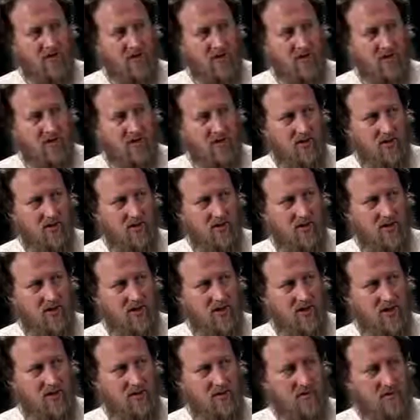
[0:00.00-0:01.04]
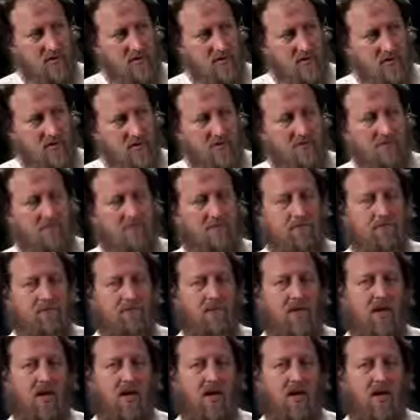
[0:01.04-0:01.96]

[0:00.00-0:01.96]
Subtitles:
sallallahu alaihi wasallam